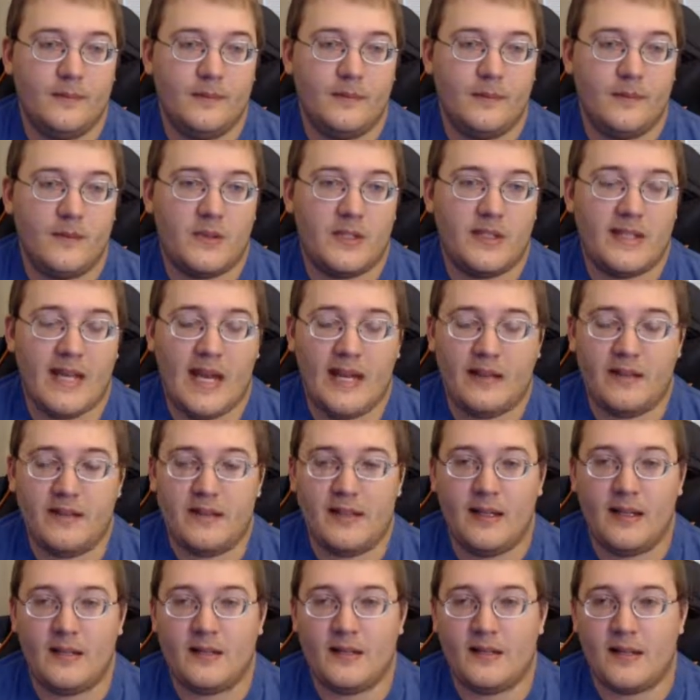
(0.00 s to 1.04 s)

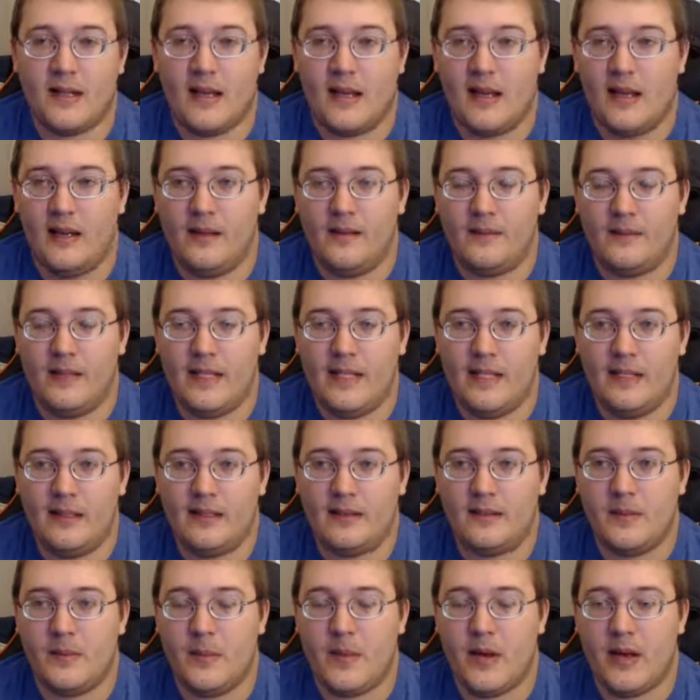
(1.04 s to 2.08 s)
Stastics, he
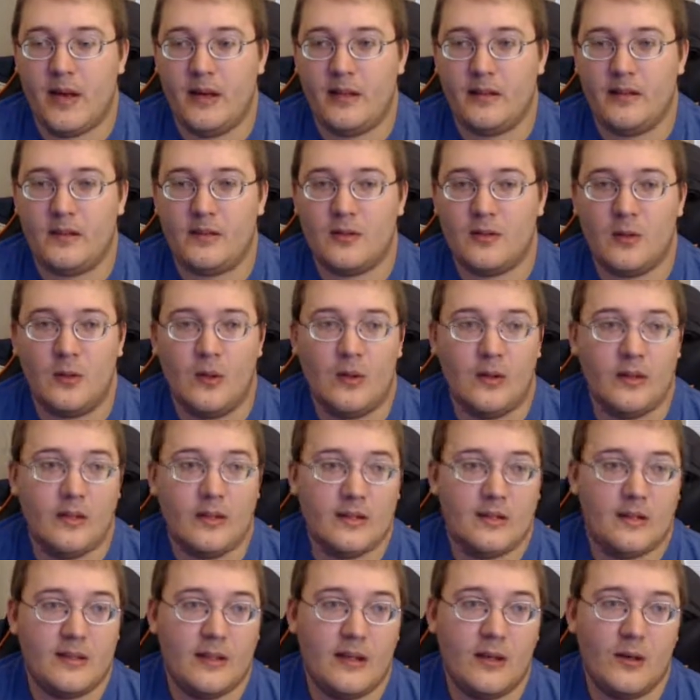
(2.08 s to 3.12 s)
doesn't mind so long
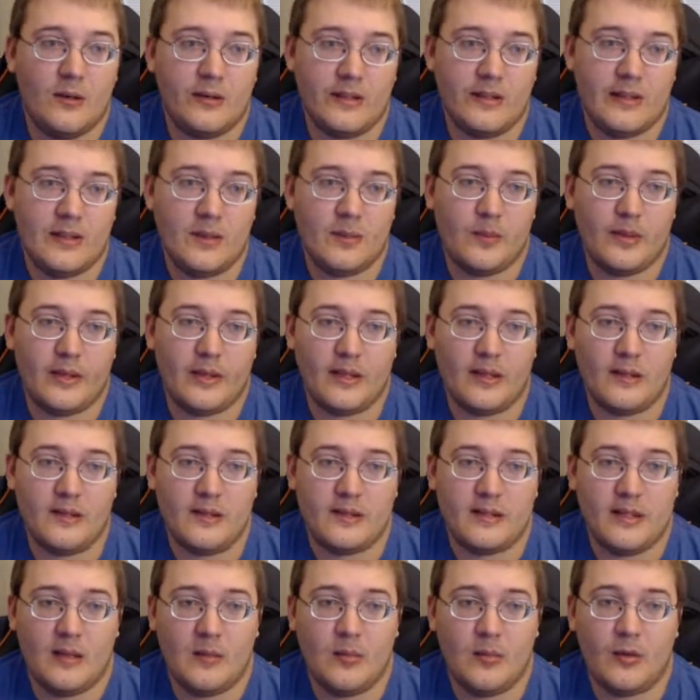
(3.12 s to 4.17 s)
as they don't end up like
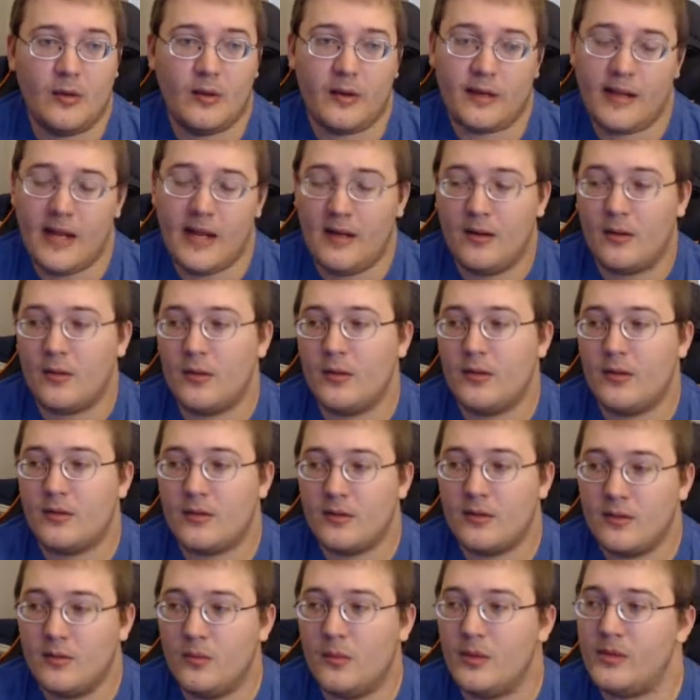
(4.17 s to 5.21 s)
Unstable Arcano
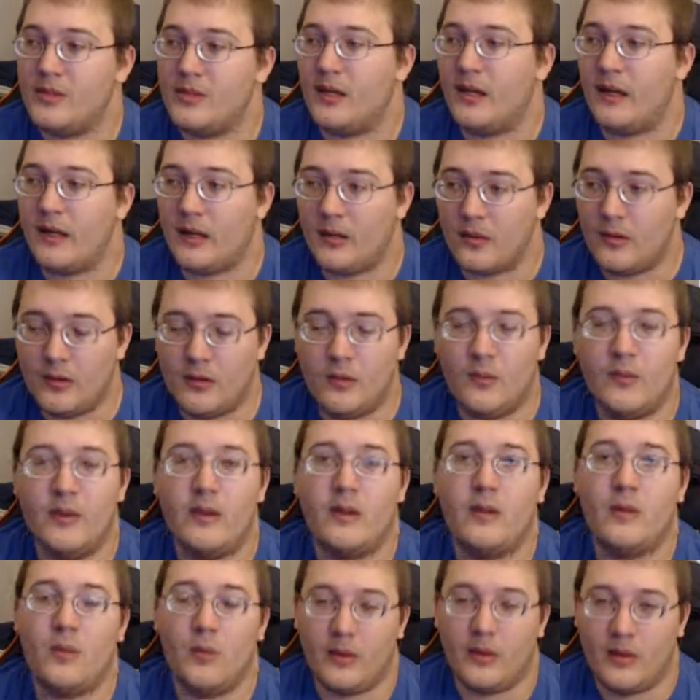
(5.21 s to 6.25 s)
Crystal, which I agree
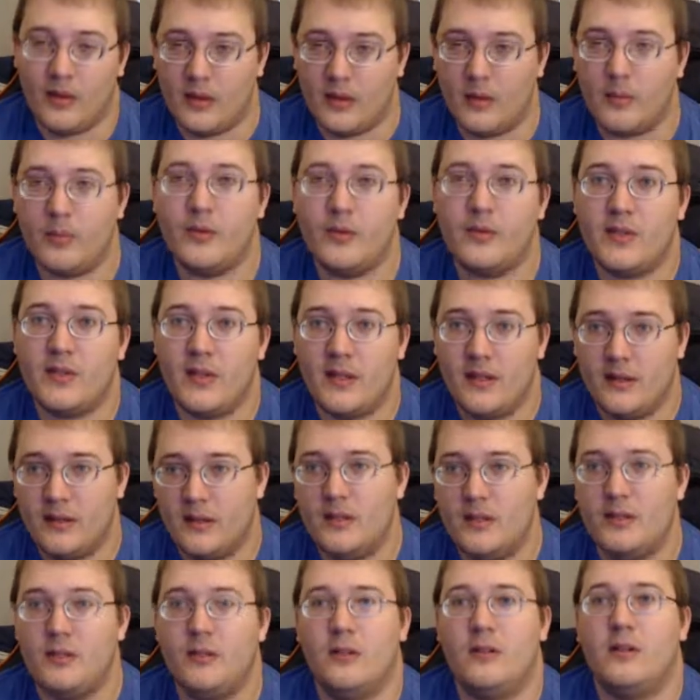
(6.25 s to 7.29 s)
with 100%.
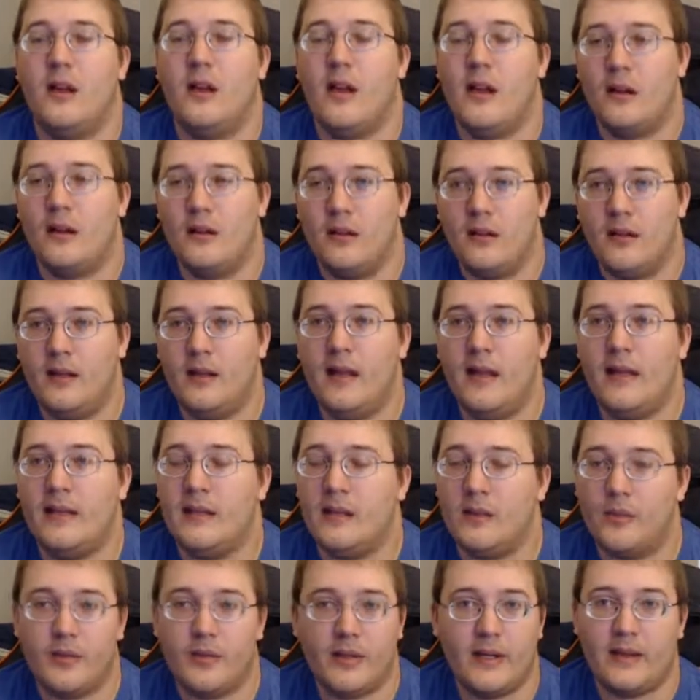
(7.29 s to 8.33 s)
They should not end
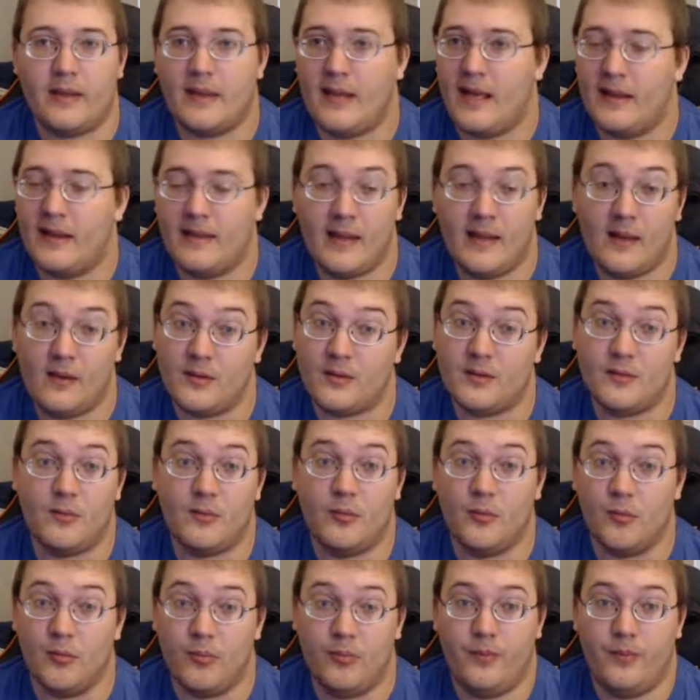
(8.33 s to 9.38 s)
up like that. That
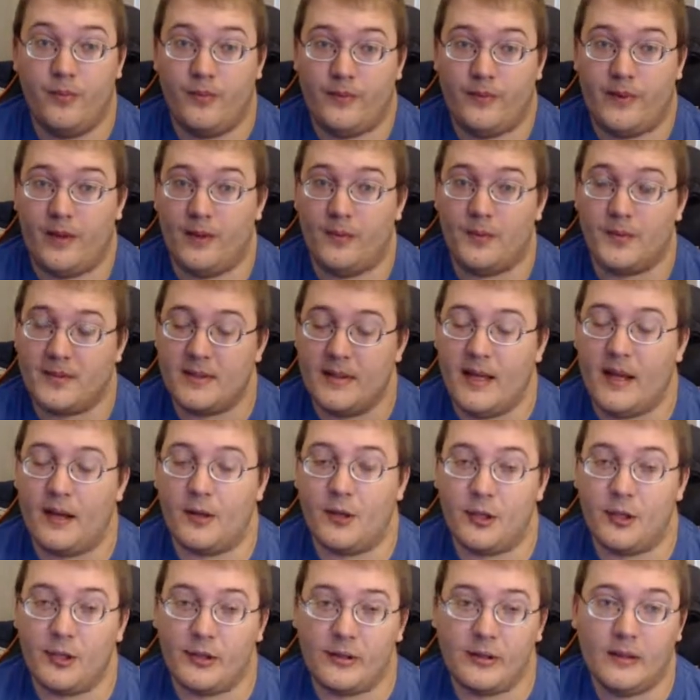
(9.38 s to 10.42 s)
was not
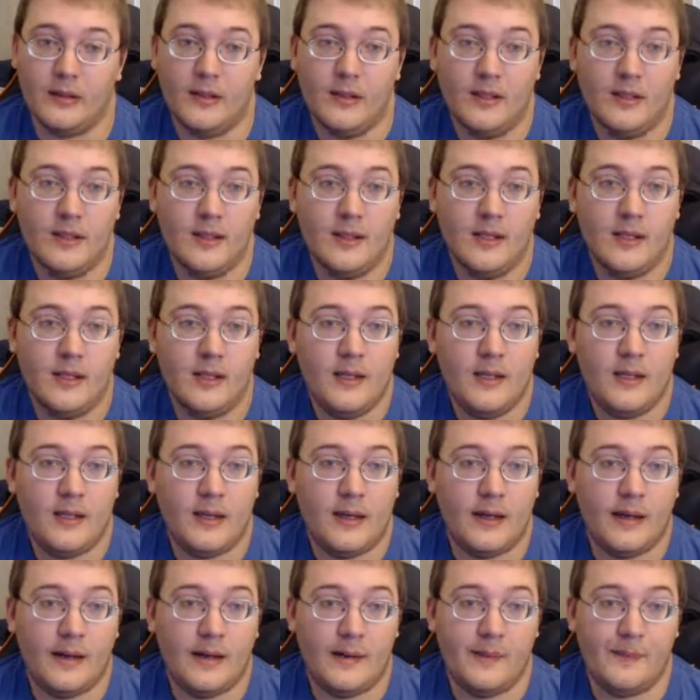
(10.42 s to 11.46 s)
good.
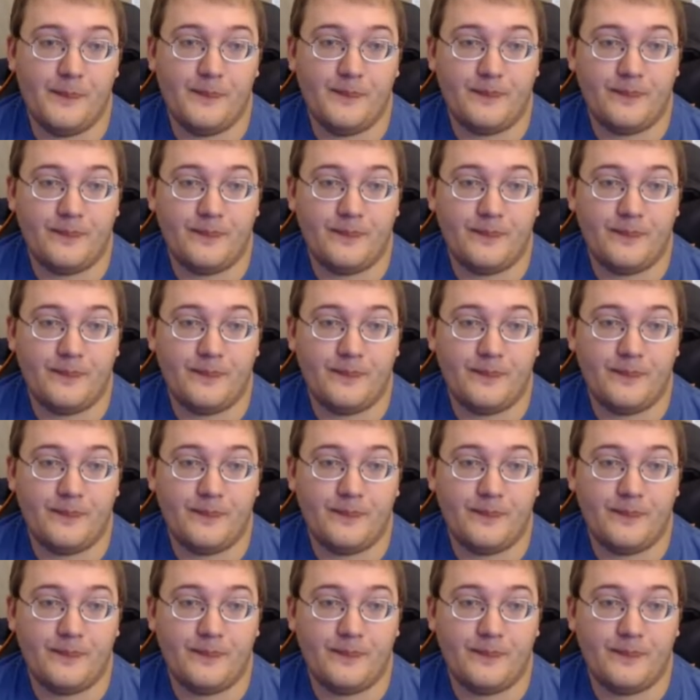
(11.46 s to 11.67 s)
And